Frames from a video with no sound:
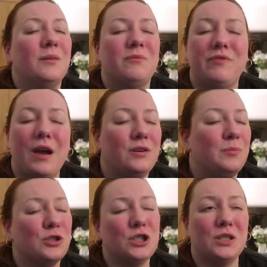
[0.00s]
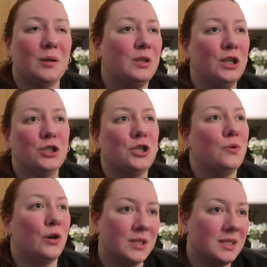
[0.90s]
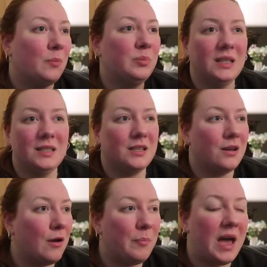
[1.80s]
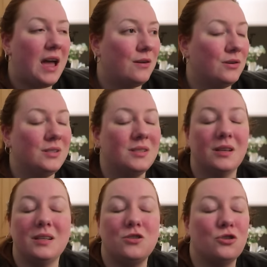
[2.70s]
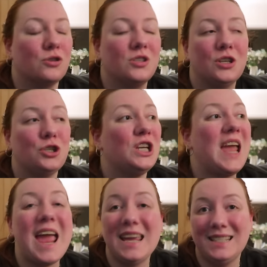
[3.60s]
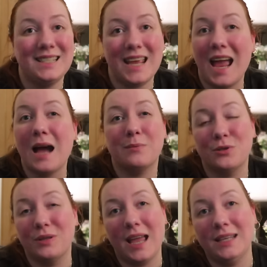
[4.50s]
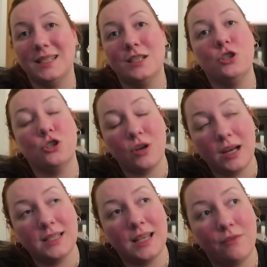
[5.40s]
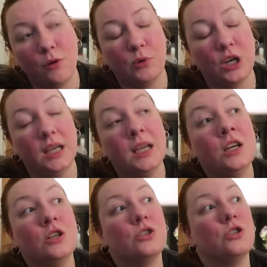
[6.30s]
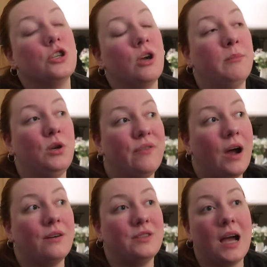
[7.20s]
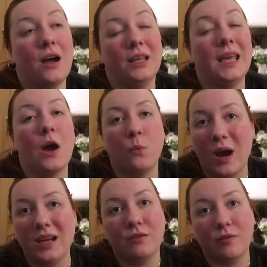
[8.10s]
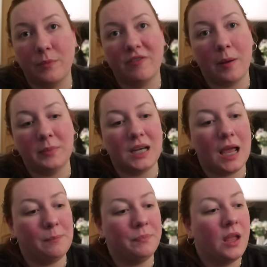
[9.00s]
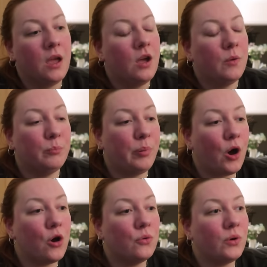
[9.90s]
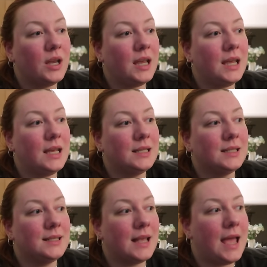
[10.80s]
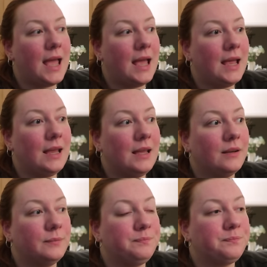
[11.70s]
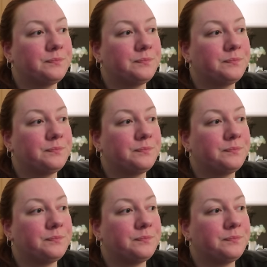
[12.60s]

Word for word: very much similar to her siblings and her parents and it's just she hates it absolutely hates it and she's trying to save up money so she can move out of town and get away from the family name beau is a